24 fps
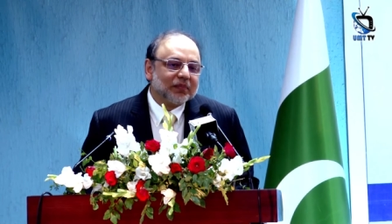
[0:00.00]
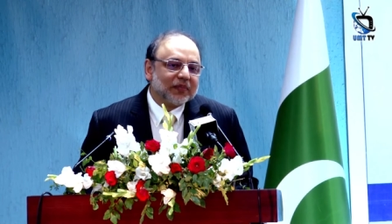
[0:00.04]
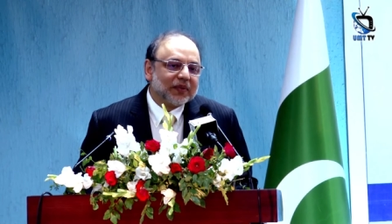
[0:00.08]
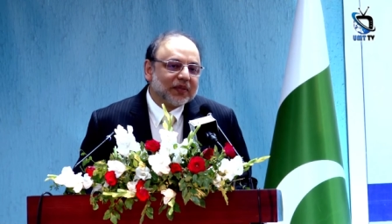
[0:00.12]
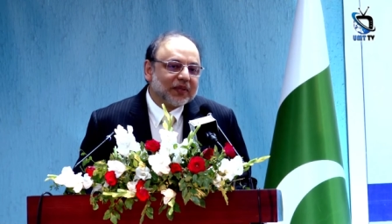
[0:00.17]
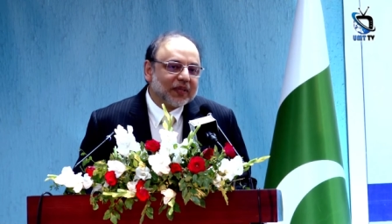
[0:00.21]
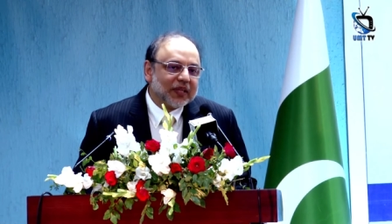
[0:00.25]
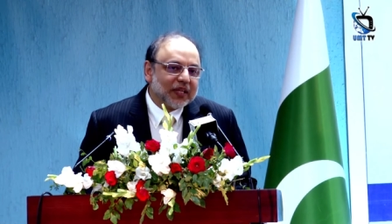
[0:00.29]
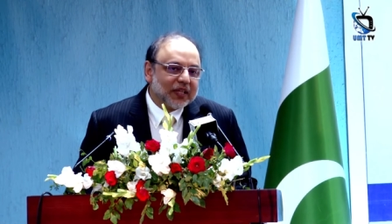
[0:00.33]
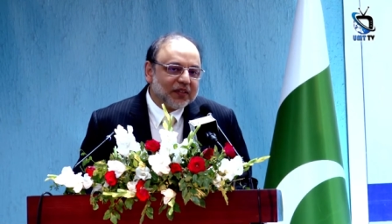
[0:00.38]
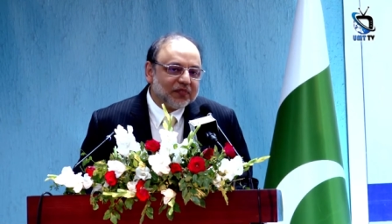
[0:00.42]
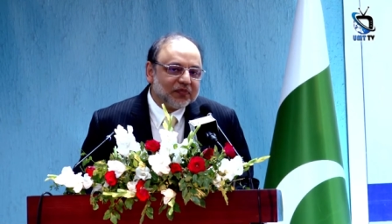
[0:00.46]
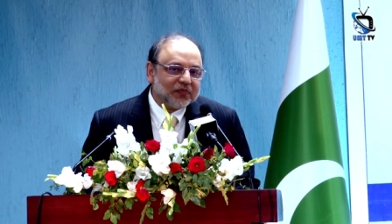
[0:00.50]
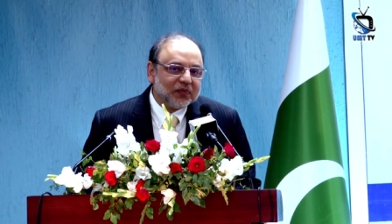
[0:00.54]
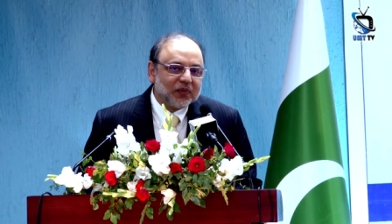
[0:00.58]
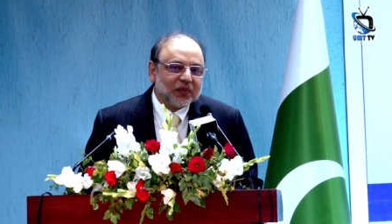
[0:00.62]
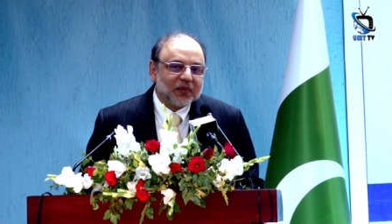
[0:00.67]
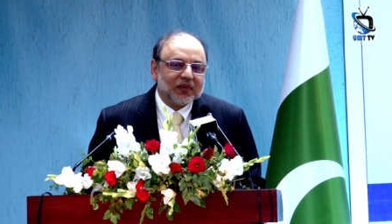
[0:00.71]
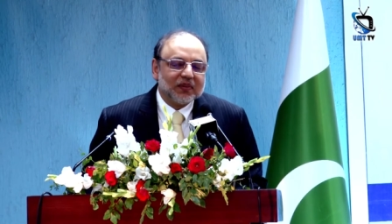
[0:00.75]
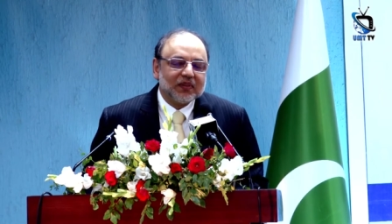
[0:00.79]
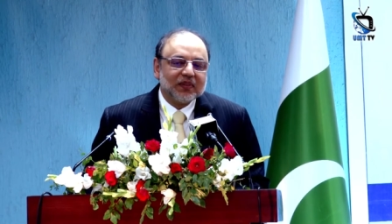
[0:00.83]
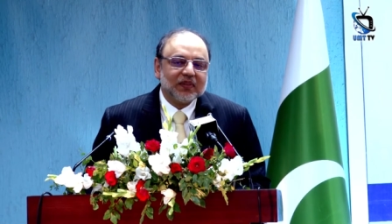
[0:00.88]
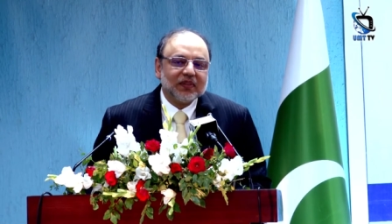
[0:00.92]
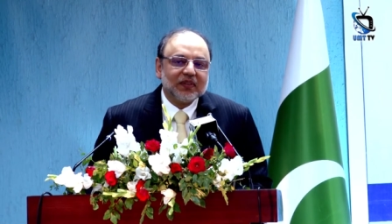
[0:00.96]
grateful
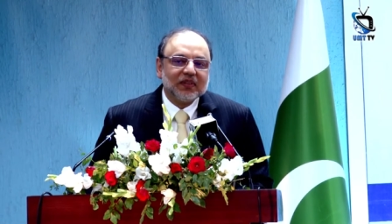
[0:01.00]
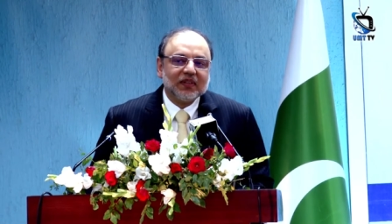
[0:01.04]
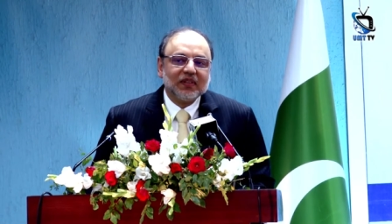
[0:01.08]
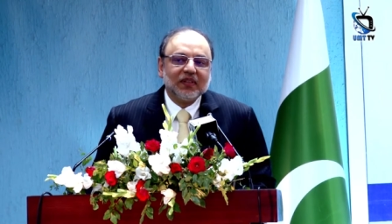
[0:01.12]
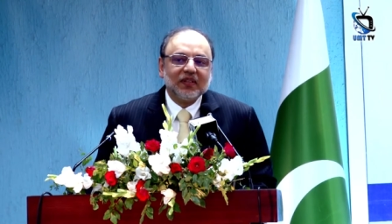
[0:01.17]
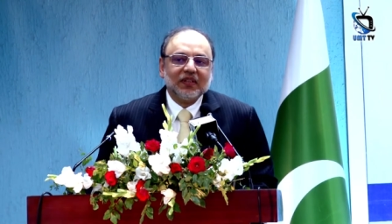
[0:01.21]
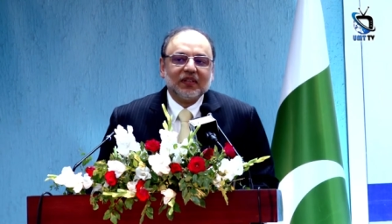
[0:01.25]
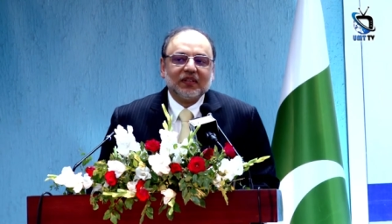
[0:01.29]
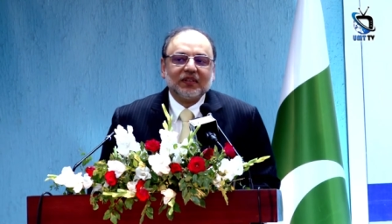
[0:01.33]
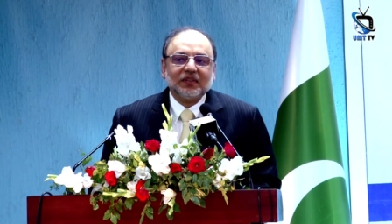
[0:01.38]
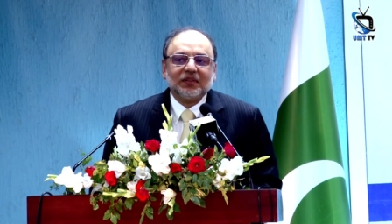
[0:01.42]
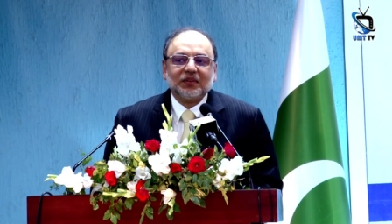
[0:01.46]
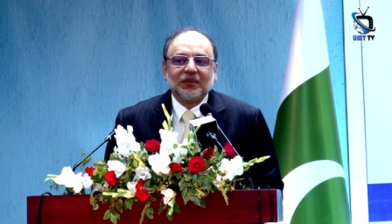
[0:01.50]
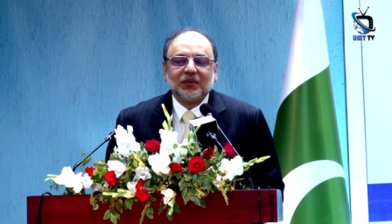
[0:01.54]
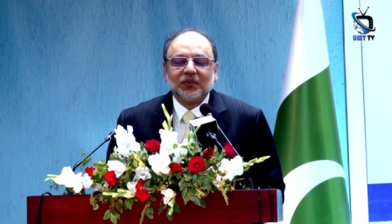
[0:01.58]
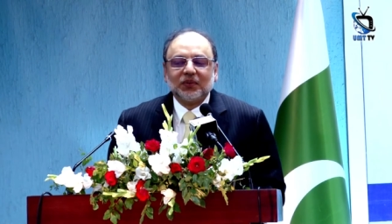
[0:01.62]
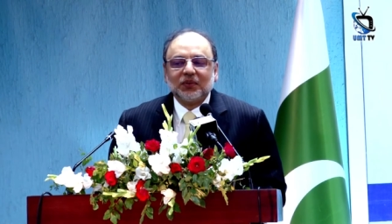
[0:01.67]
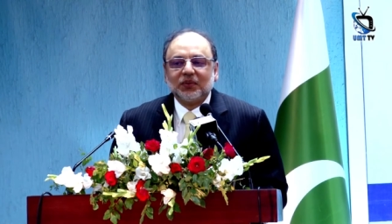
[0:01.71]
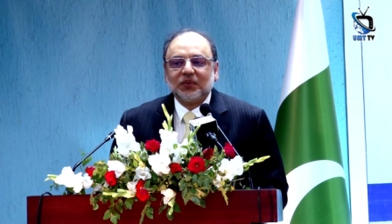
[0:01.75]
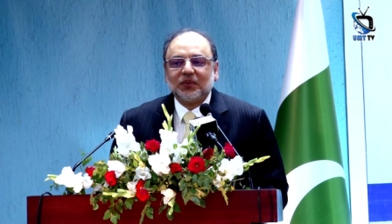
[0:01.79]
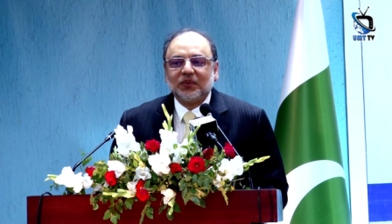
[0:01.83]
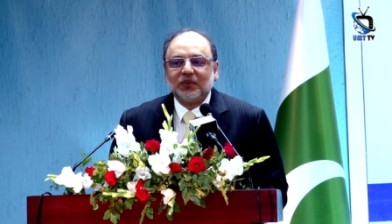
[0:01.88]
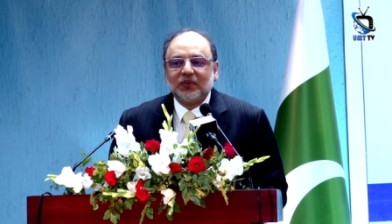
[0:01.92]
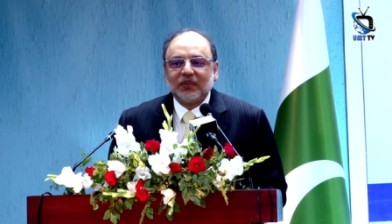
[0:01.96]

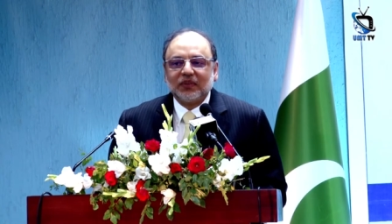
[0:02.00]
to